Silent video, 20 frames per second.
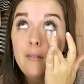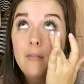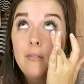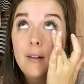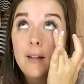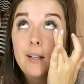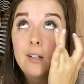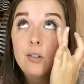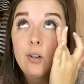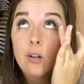
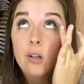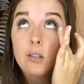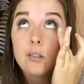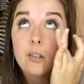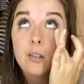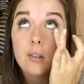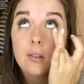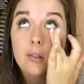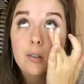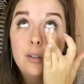like dark
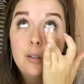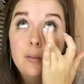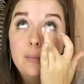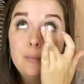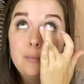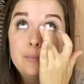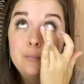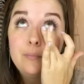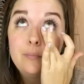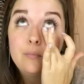circle.
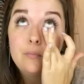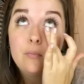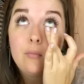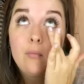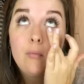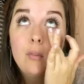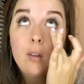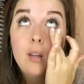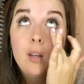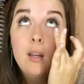
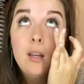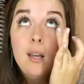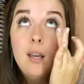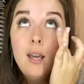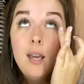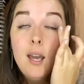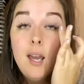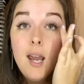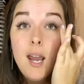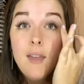
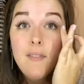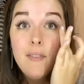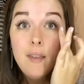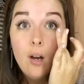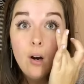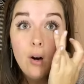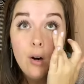And they are